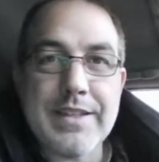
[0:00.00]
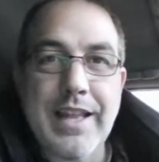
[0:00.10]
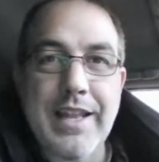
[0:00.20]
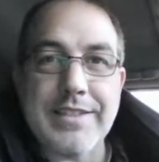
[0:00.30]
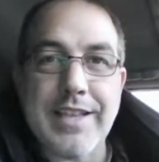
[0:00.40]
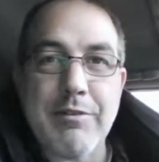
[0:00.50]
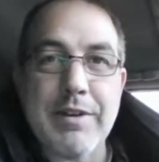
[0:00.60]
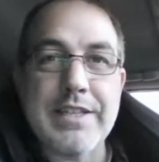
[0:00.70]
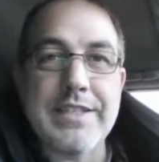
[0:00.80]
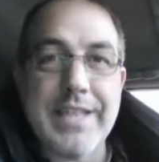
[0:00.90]
That is a
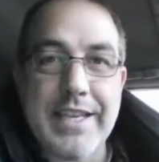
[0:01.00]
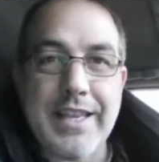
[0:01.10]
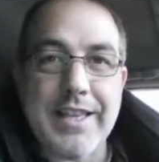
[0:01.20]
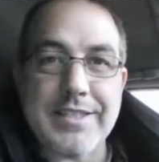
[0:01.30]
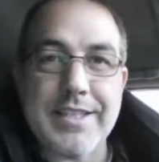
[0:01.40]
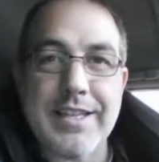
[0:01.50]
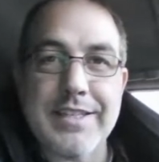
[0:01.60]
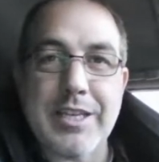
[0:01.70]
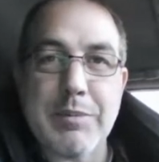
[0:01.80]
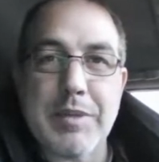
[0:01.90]
ridiculous thing to
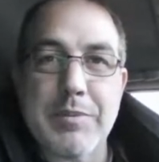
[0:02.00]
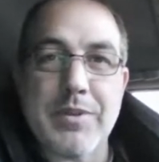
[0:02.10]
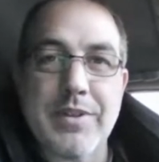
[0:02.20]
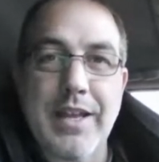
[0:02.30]
tell people.